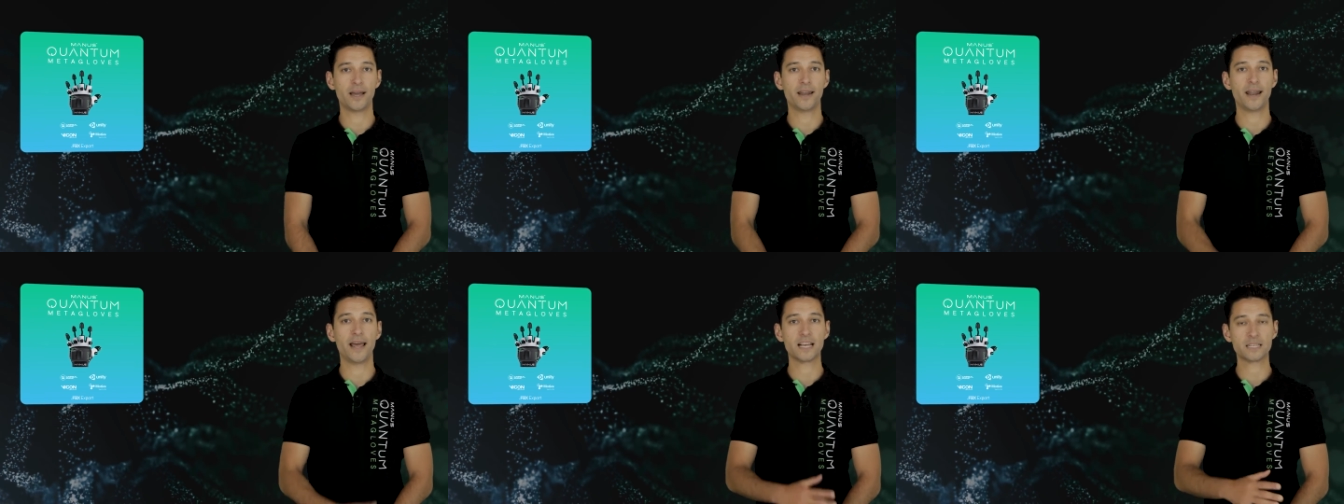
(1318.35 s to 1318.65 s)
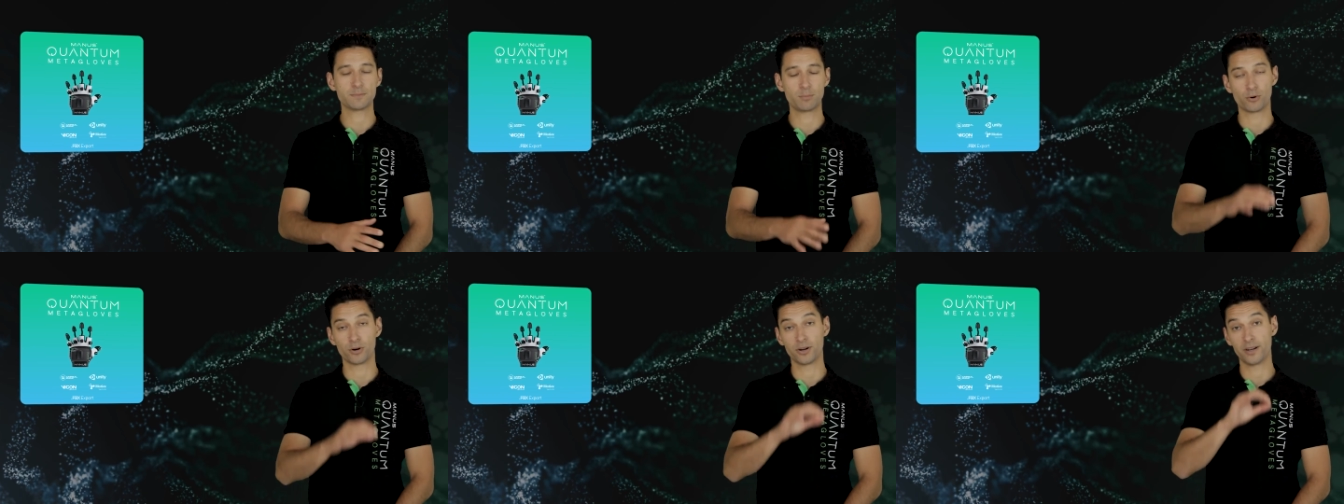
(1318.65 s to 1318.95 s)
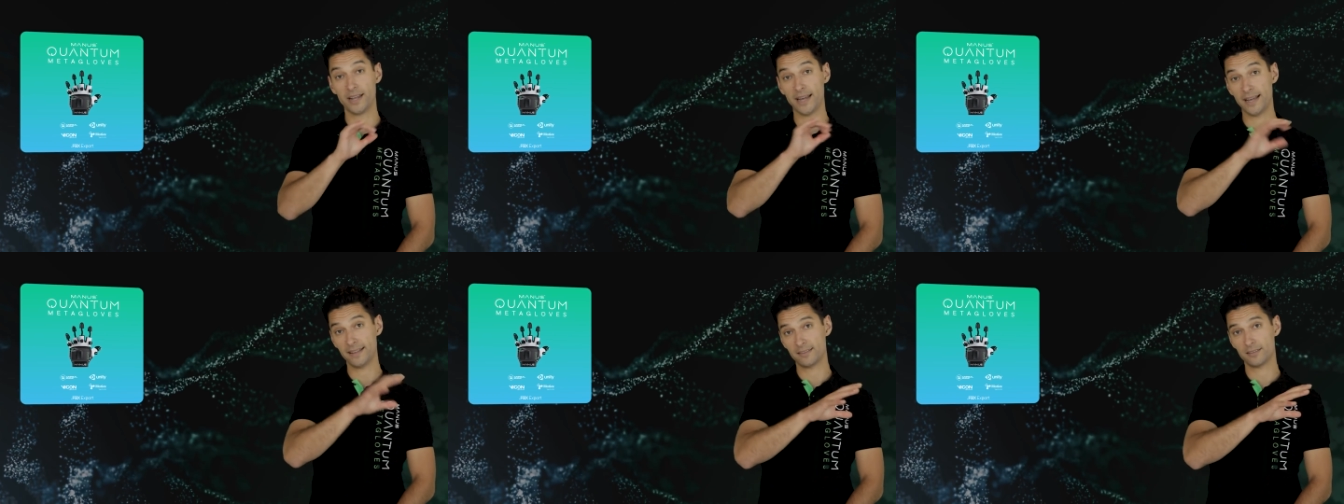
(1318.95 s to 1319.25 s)
and
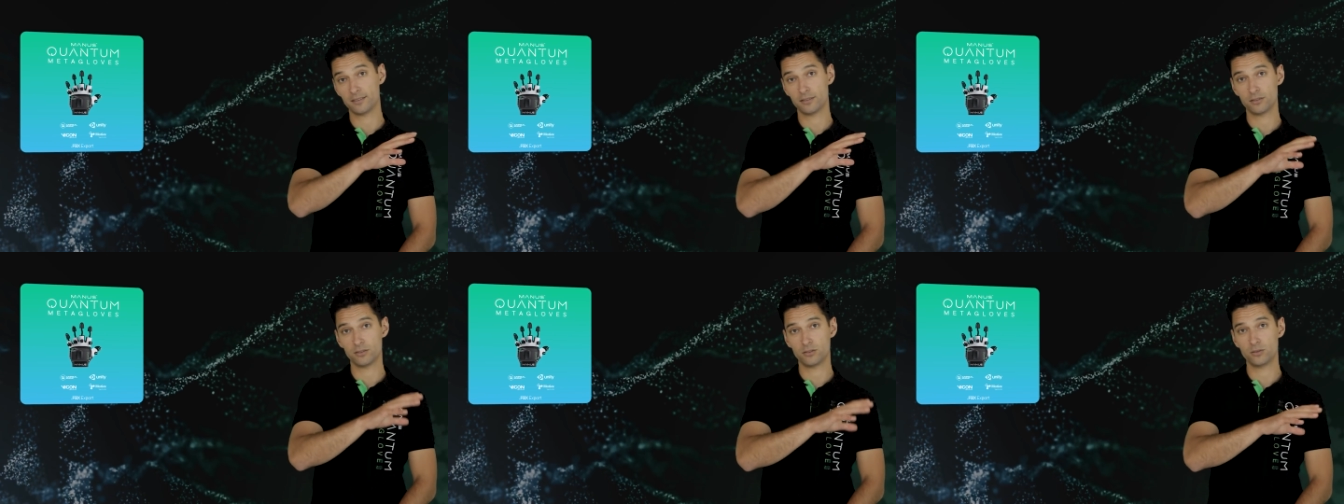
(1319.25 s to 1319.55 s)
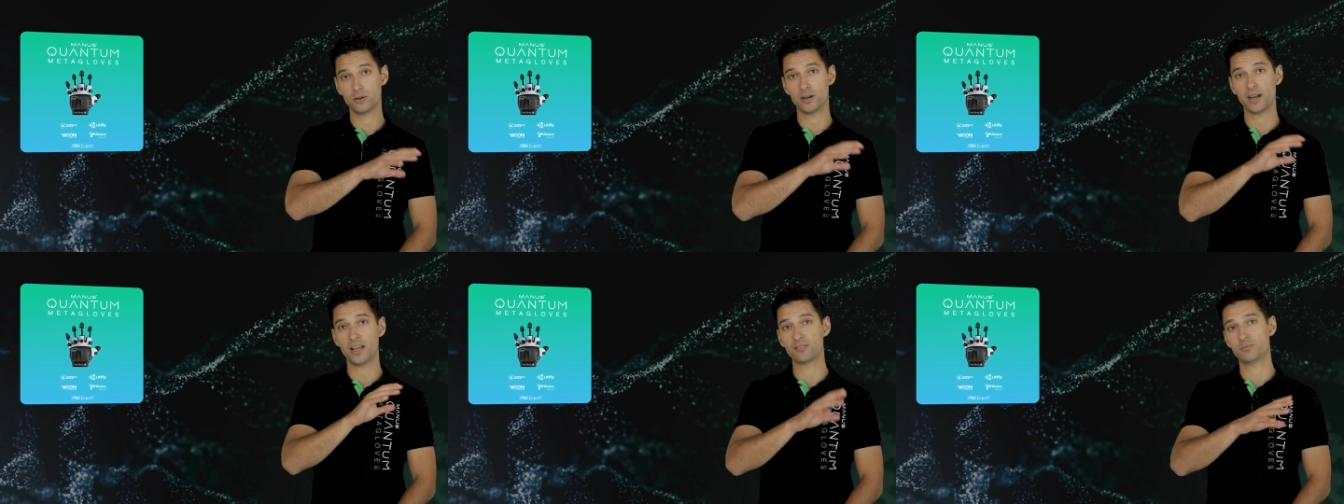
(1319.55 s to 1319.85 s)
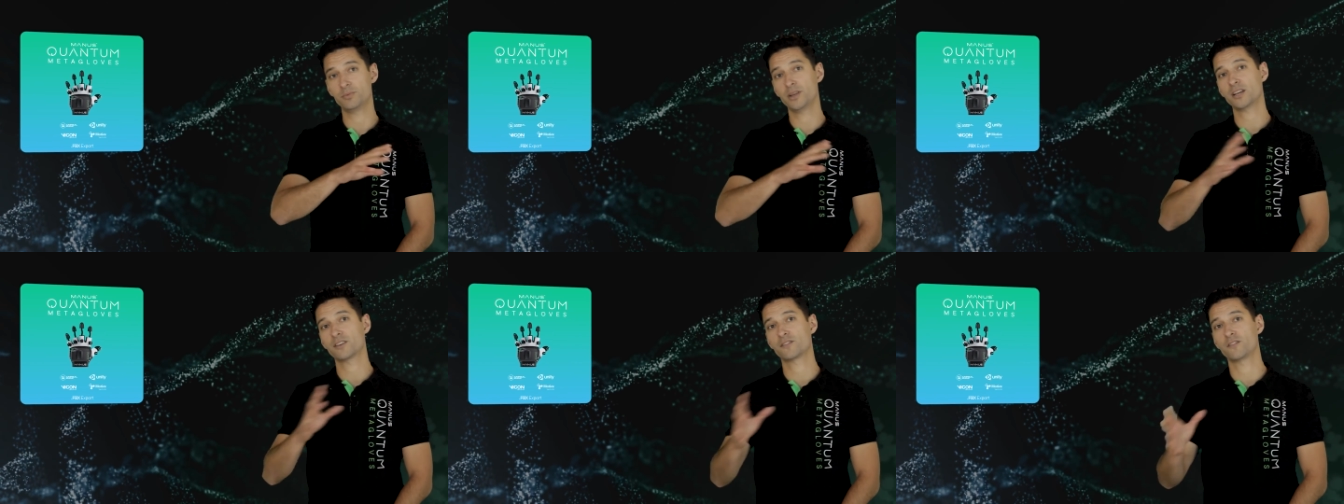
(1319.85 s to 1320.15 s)
export that to an
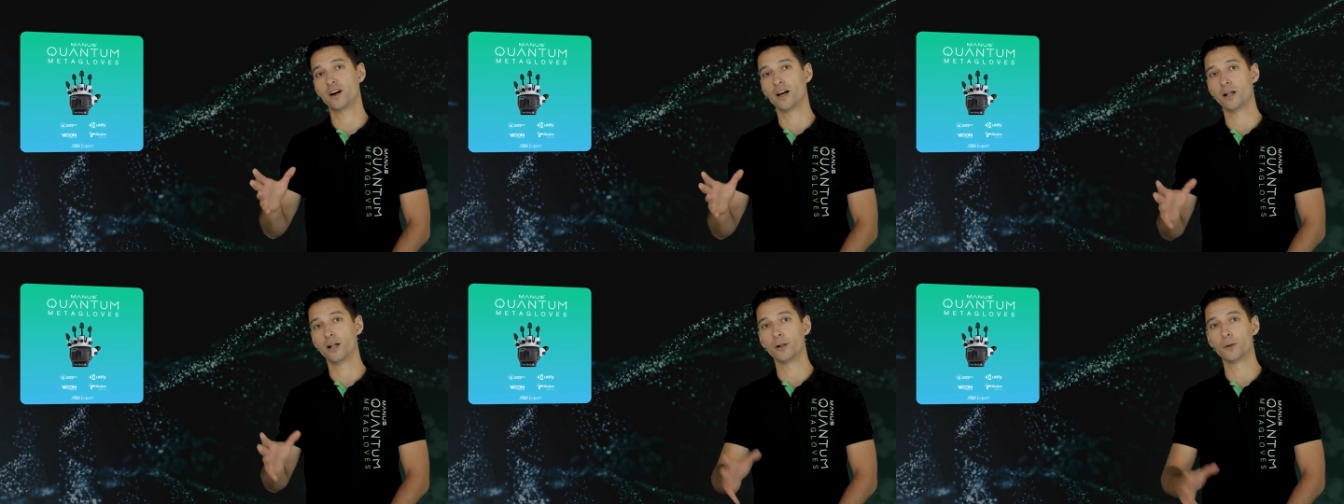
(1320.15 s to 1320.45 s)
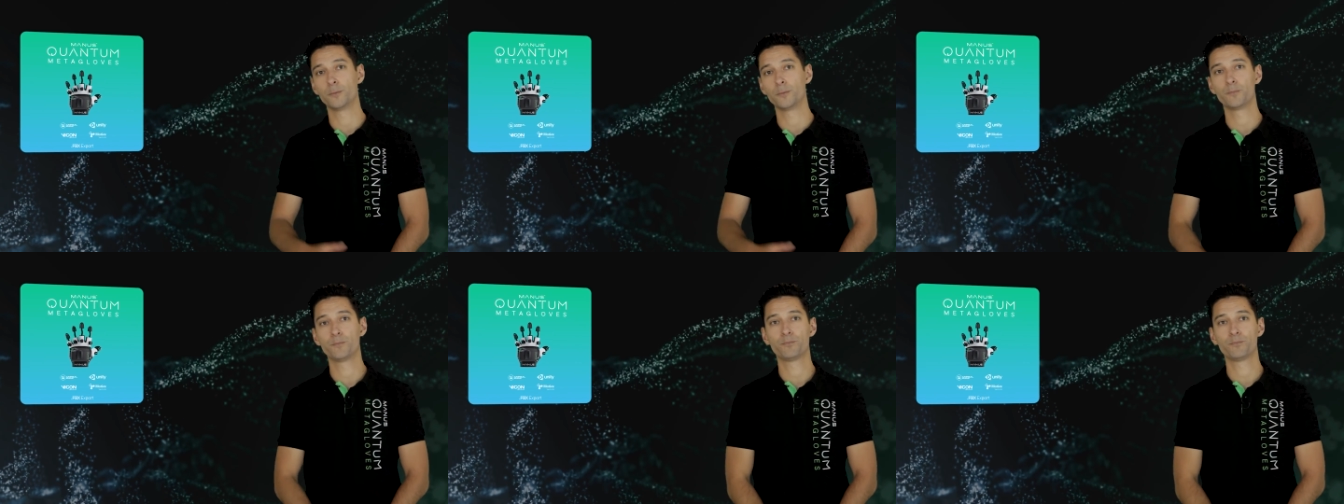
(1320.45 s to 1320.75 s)
FBX file.